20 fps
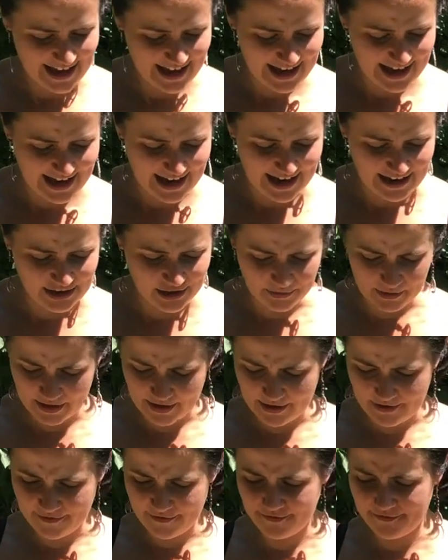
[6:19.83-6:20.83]
And you want
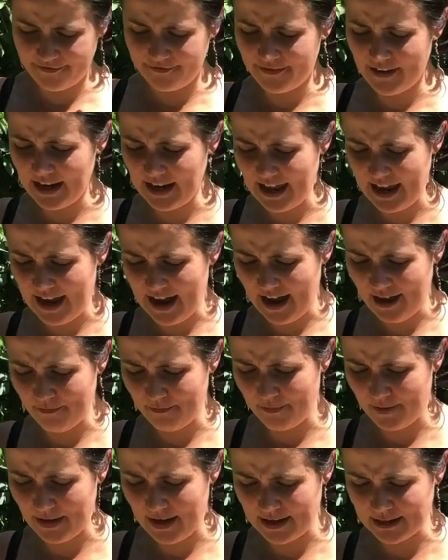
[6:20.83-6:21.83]
to fill it
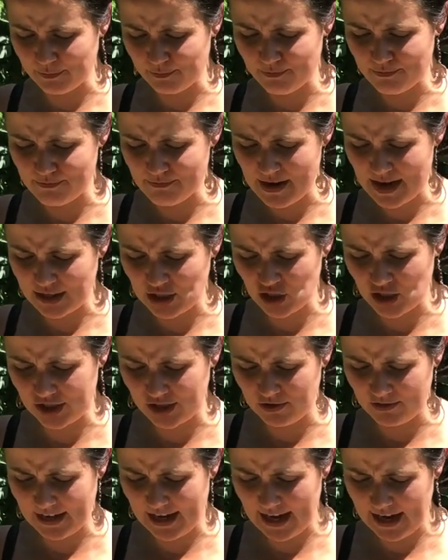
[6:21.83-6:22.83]
up as much as
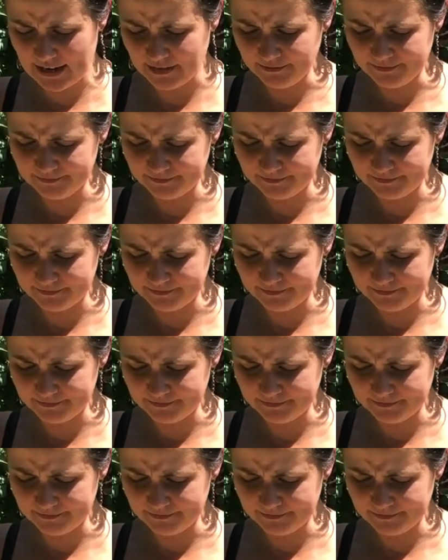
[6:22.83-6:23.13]
you can.